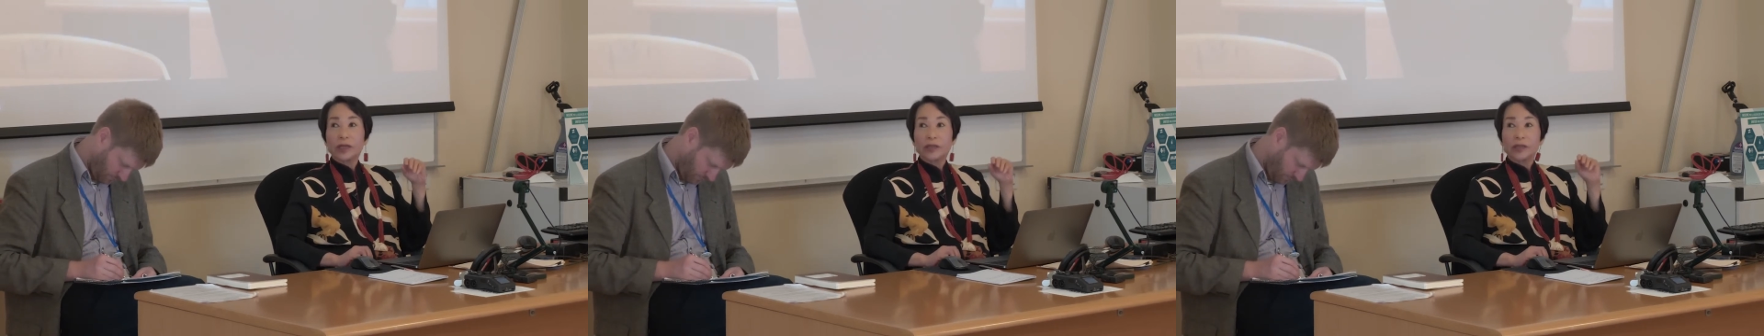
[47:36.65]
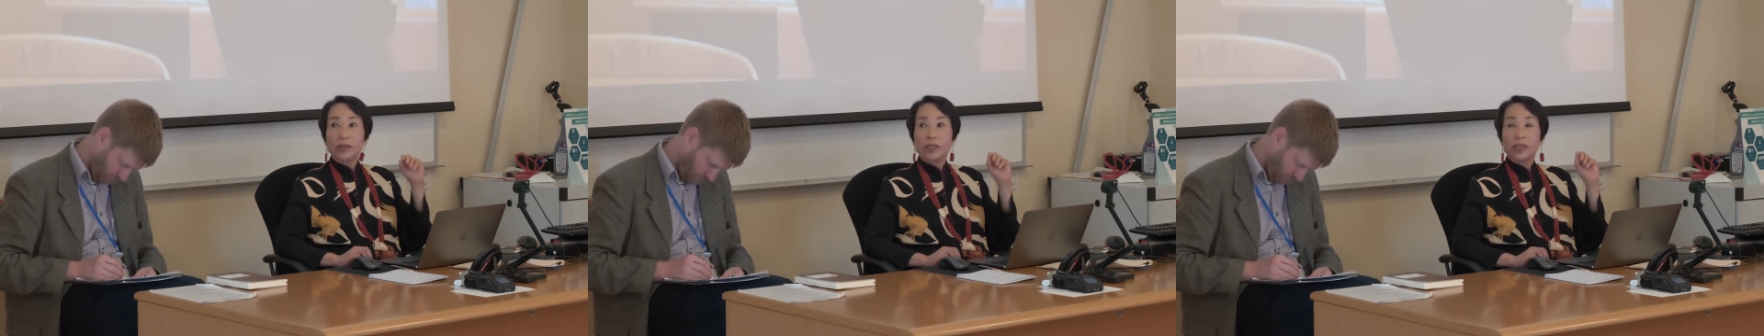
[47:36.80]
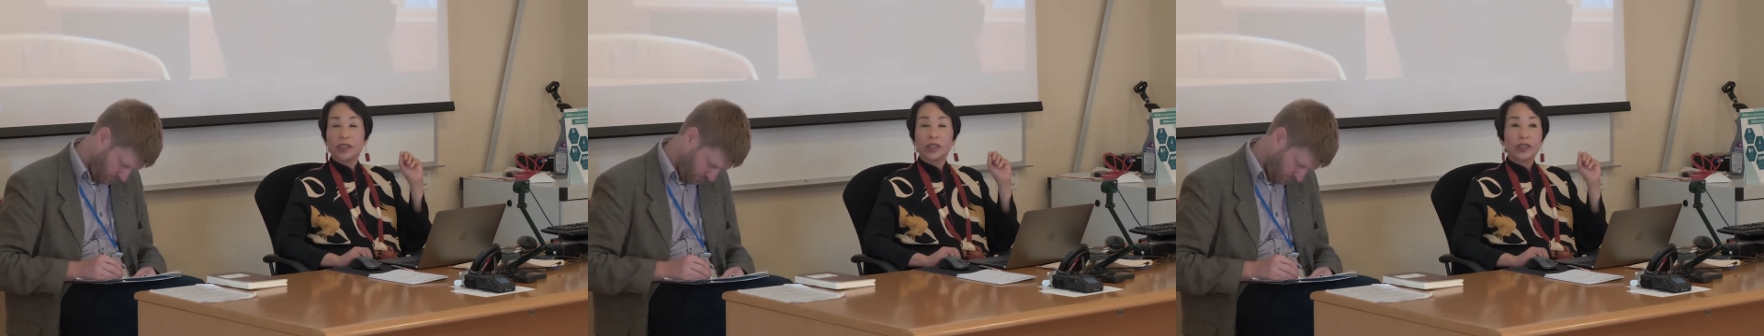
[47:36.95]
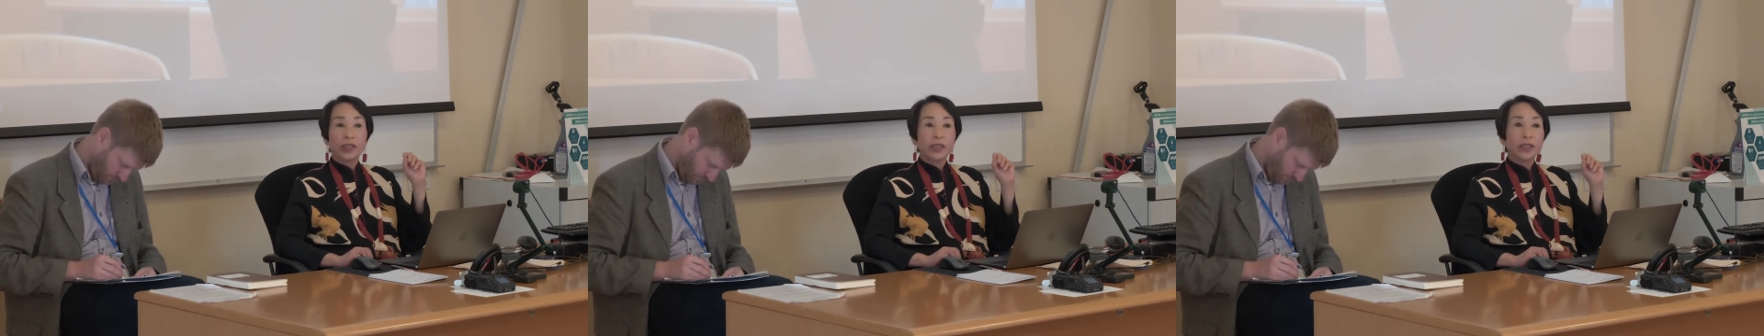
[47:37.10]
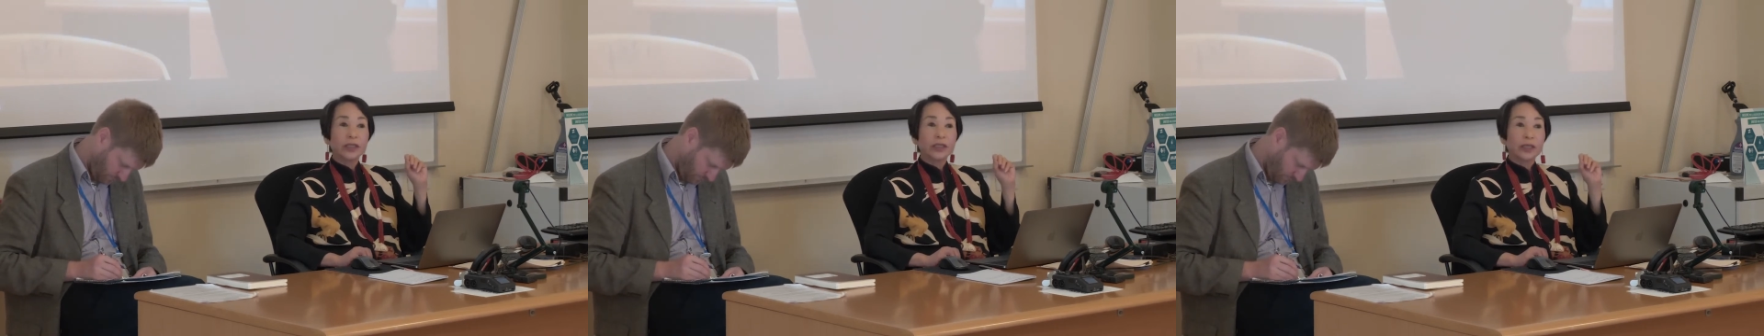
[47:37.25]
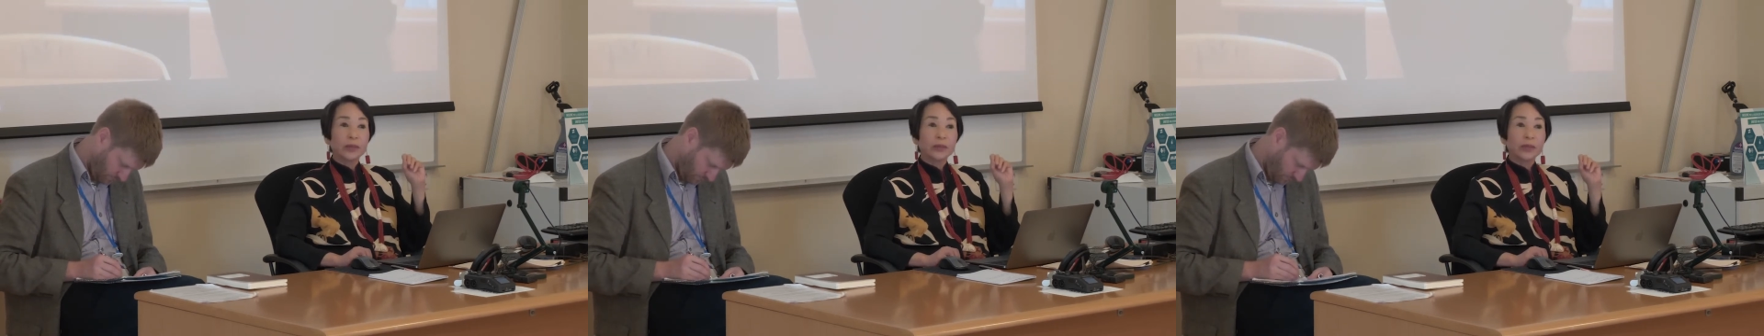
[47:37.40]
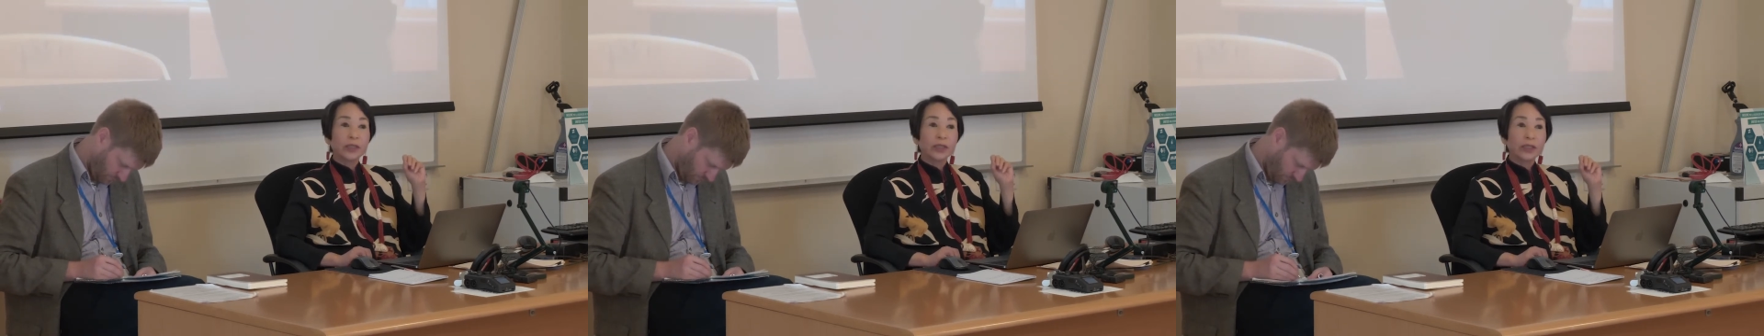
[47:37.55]

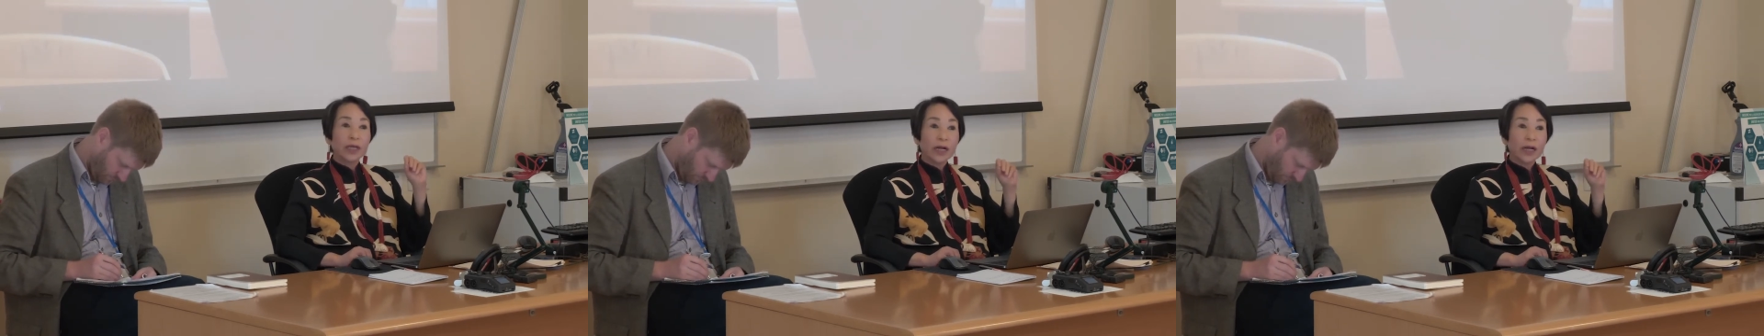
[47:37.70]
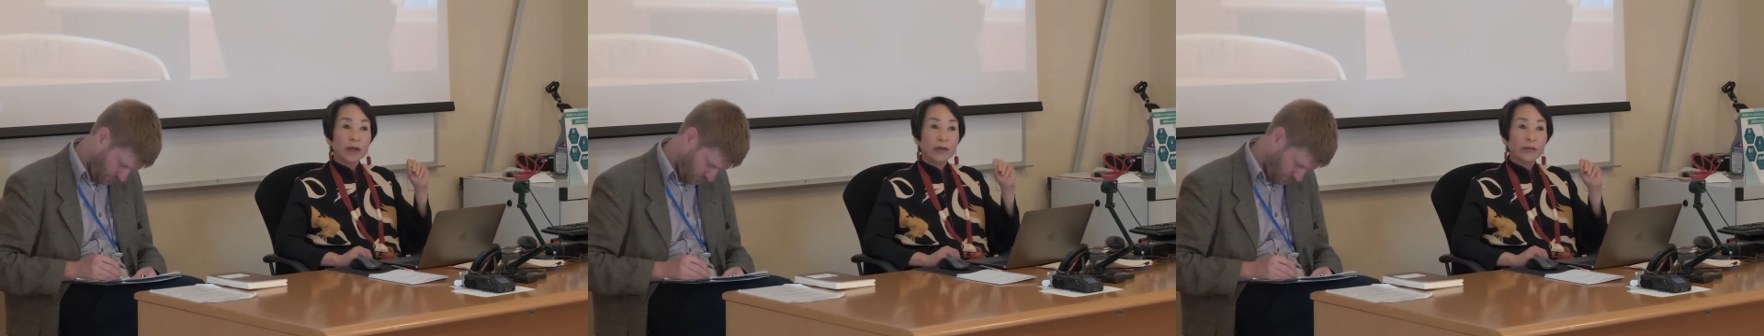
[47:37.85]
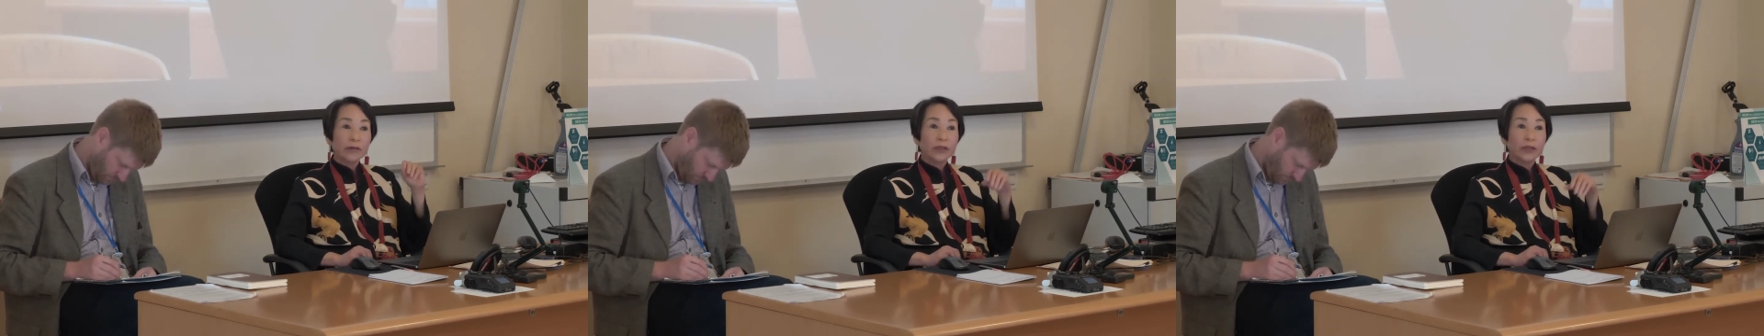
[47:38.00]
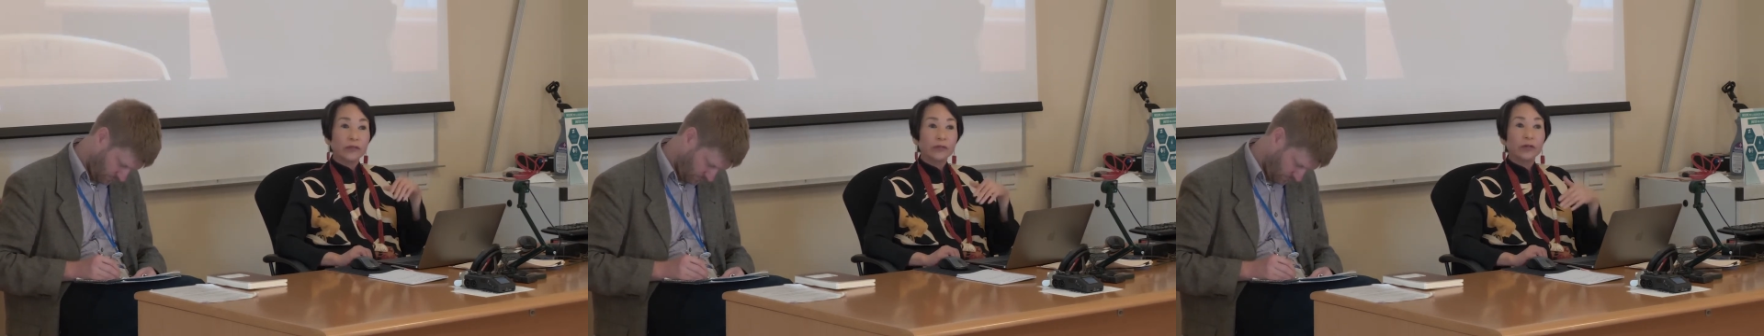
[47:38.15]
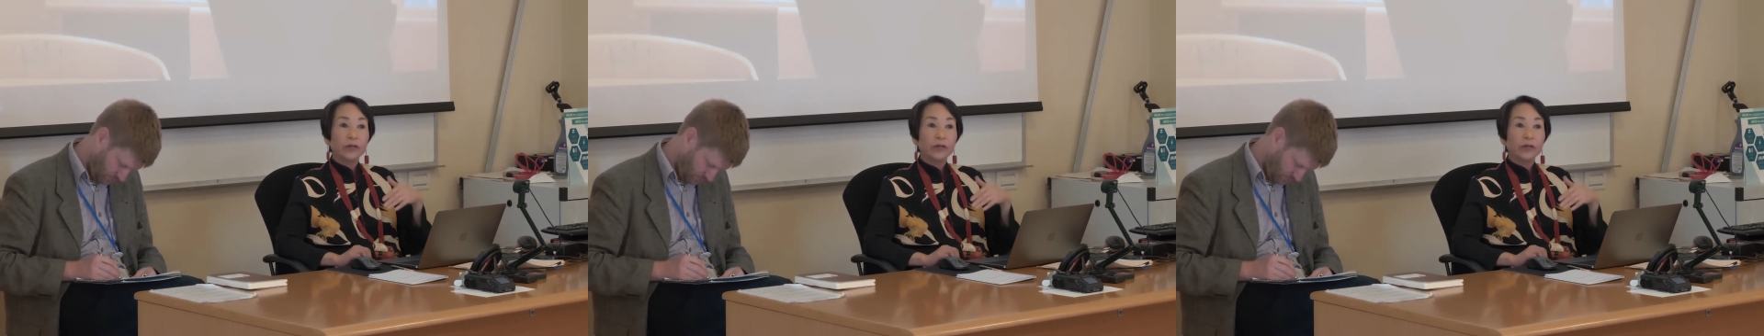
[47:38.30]
SDGs themselves,